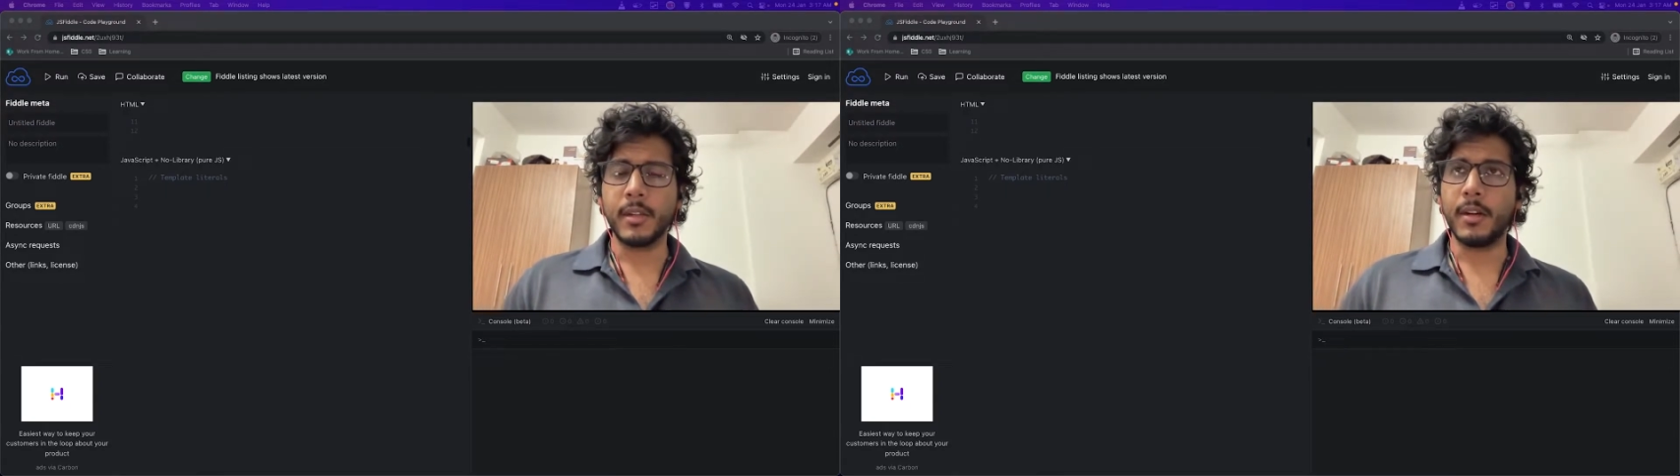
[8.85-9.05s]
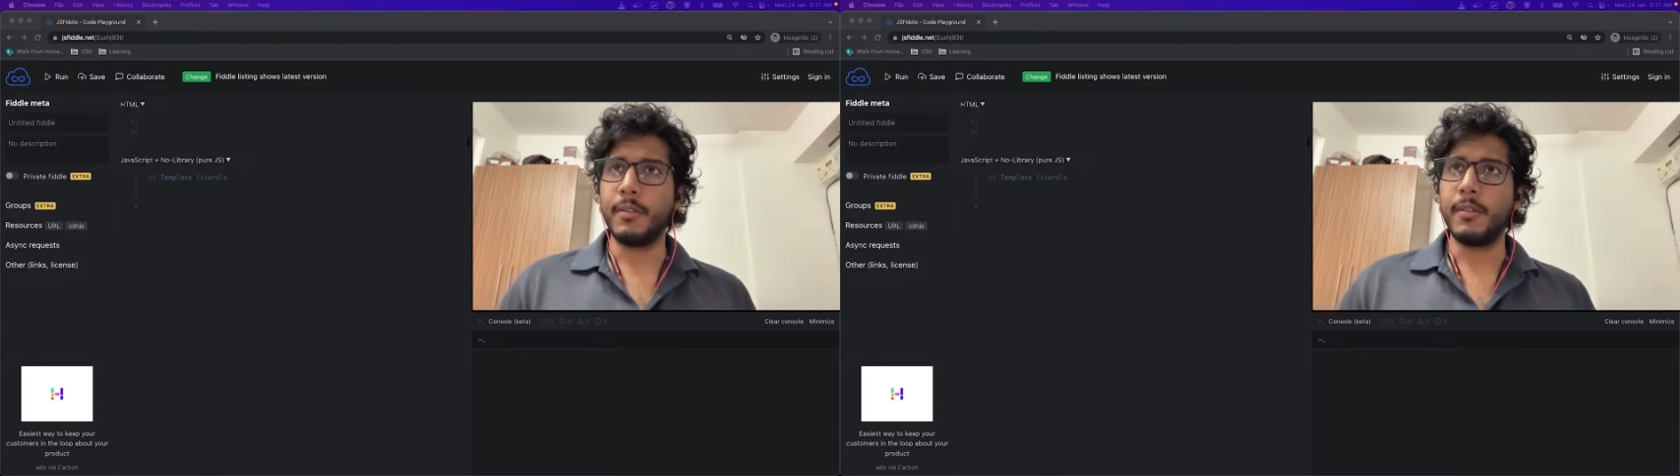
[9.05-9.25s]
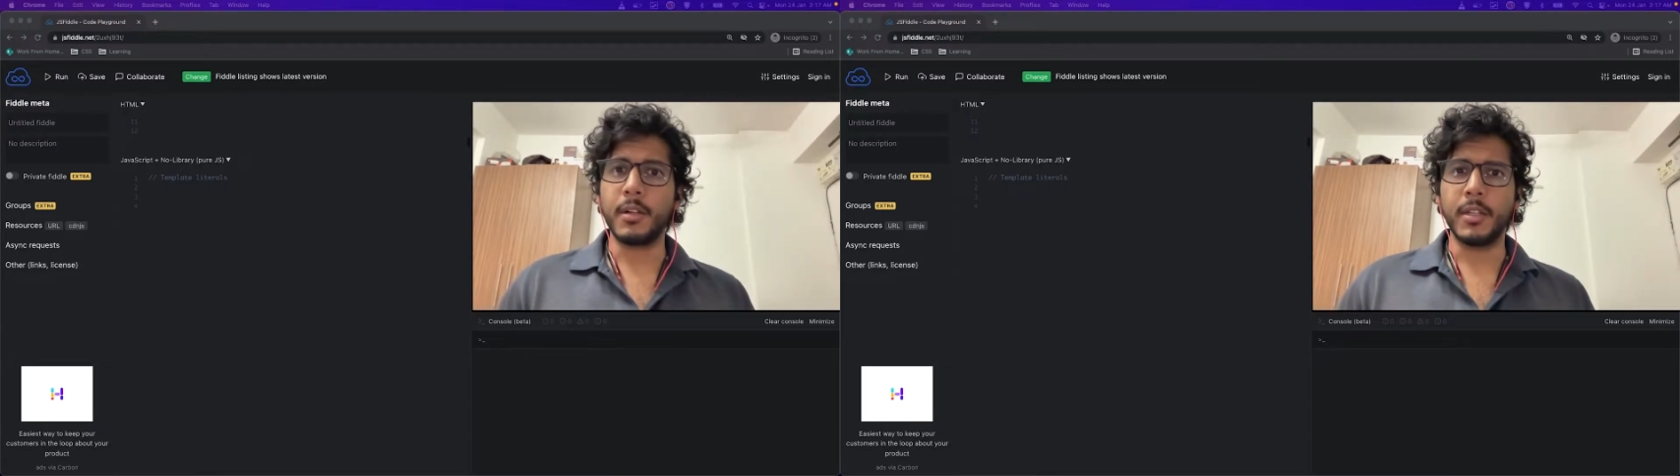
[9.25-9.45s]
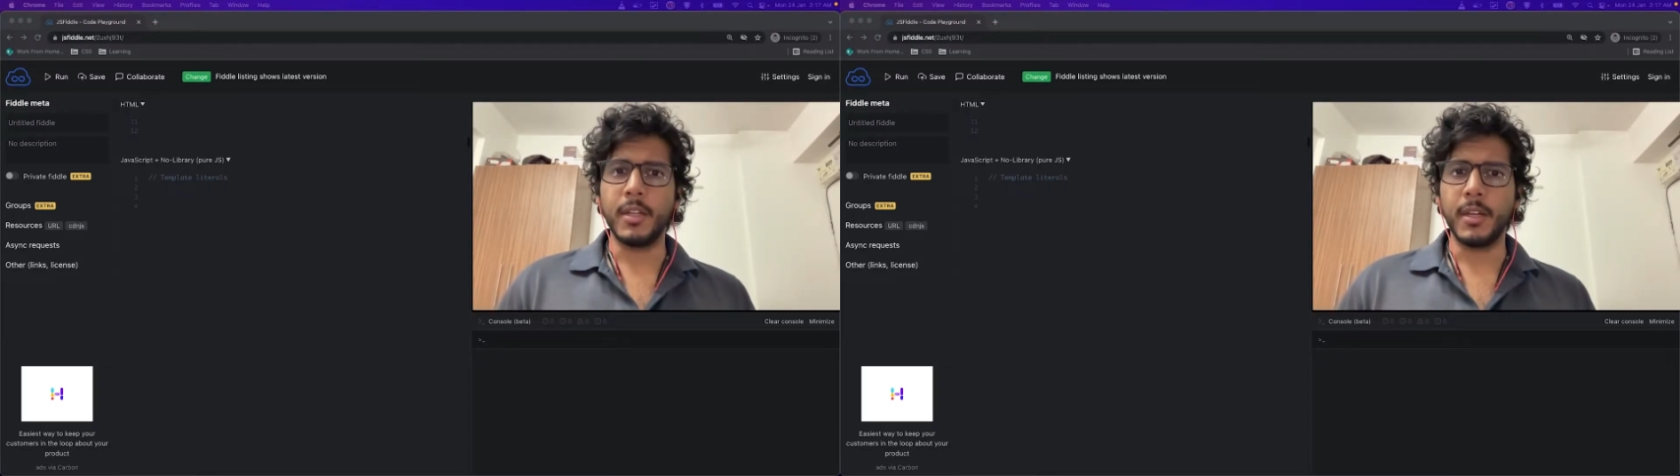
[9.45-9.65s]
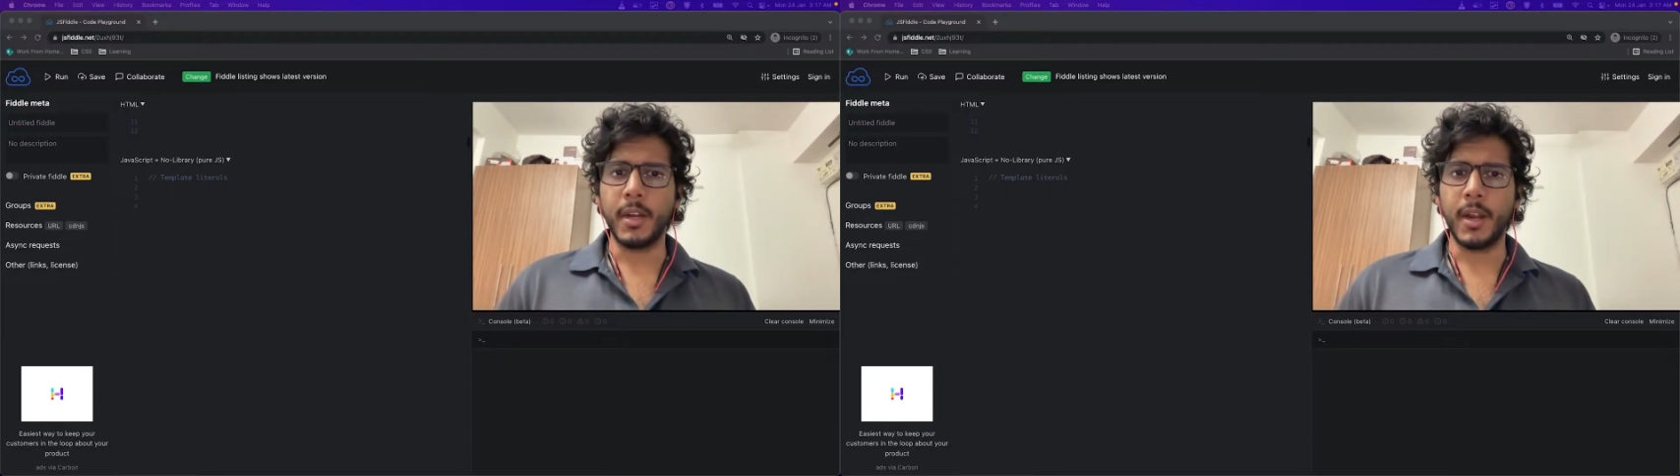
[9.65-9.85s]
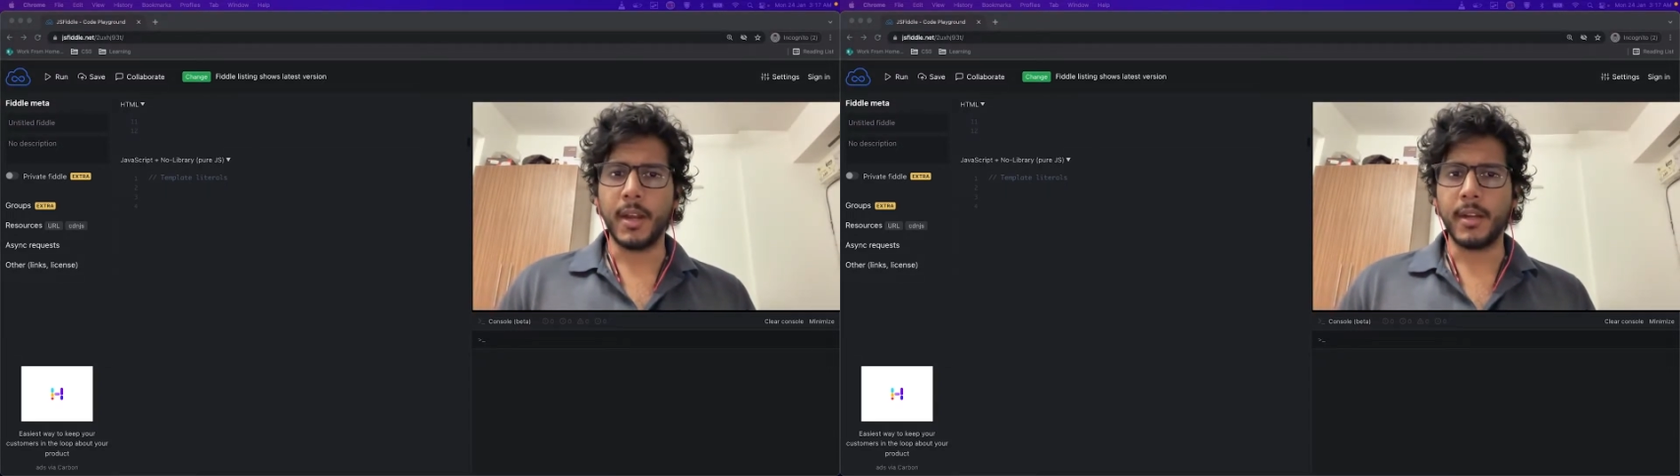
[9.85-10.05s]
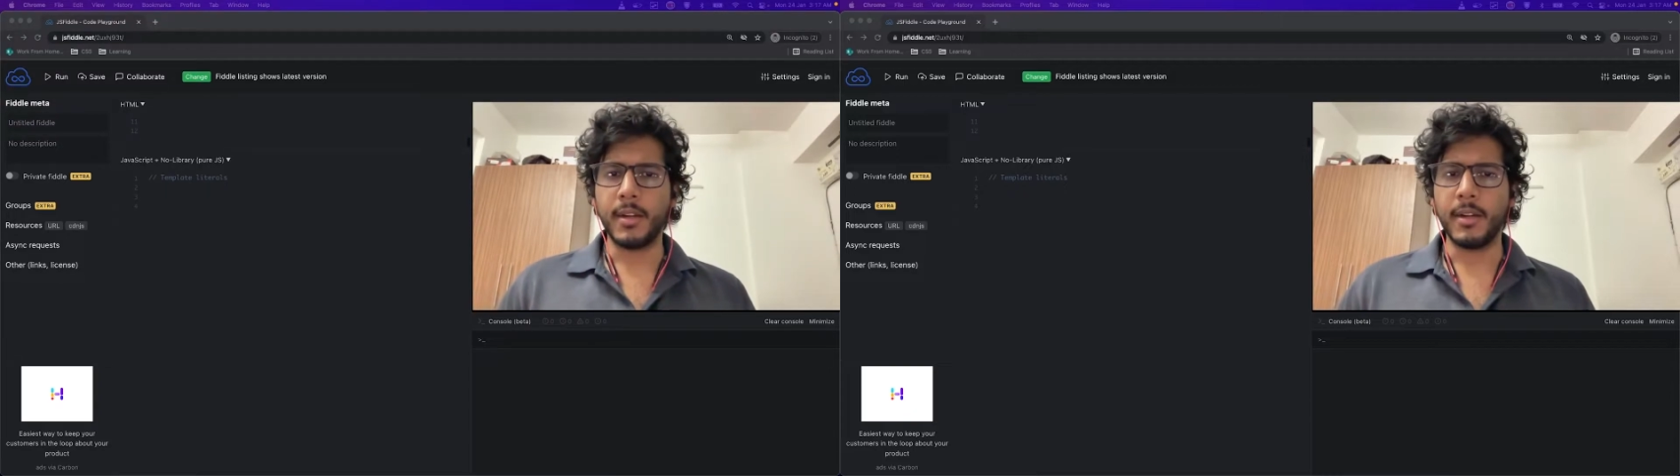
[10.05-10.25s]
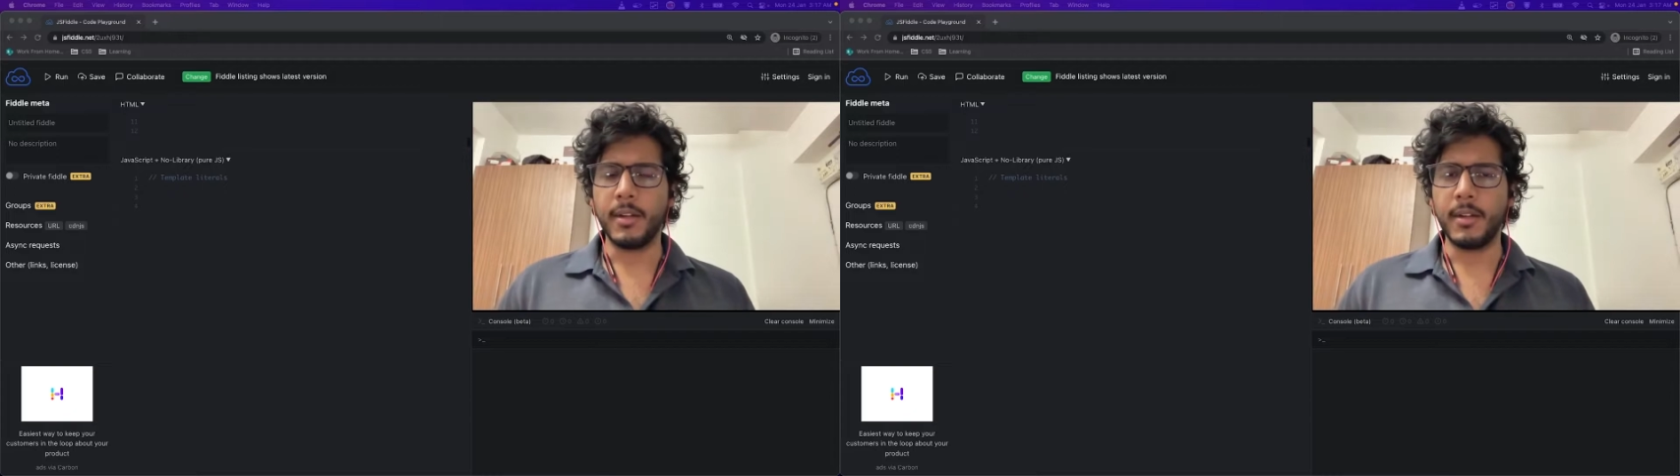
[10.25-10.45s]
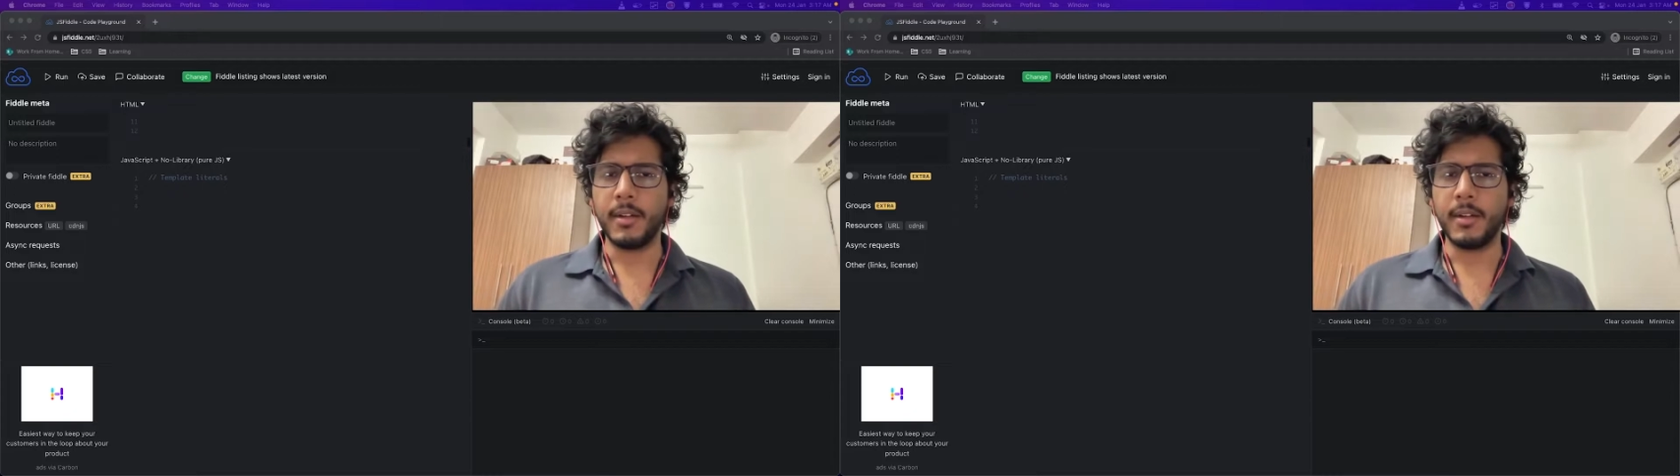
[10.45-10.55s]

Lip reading: what they are and